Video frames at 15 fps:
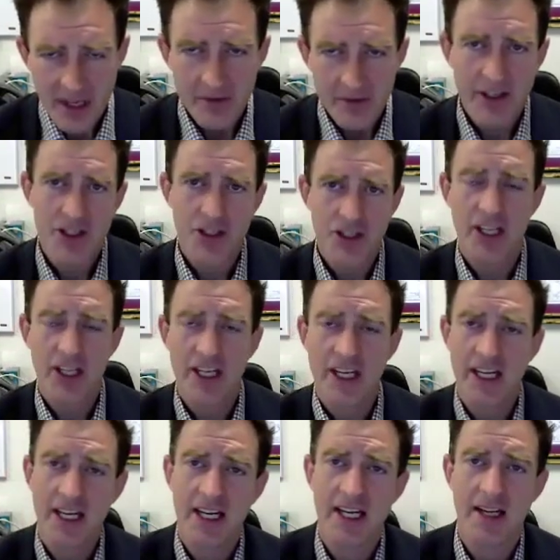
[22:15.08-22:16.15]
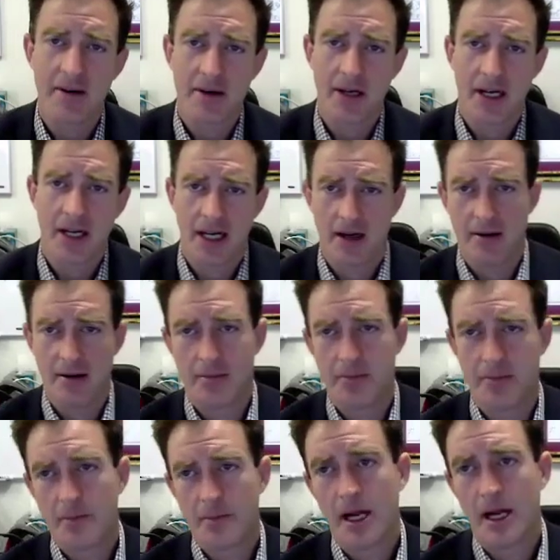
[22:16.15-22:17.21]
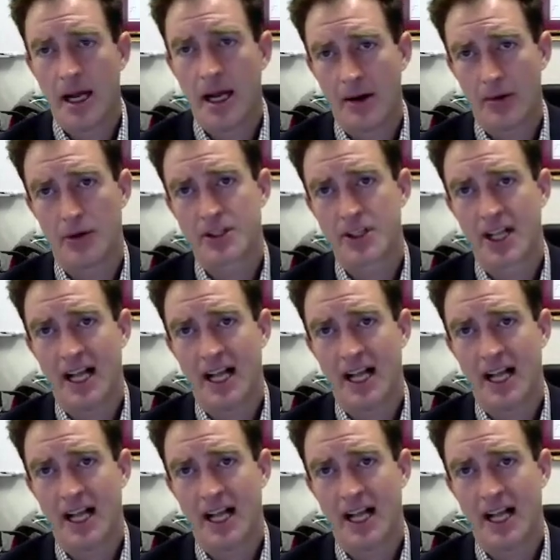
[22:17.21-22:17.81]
Eventually, it was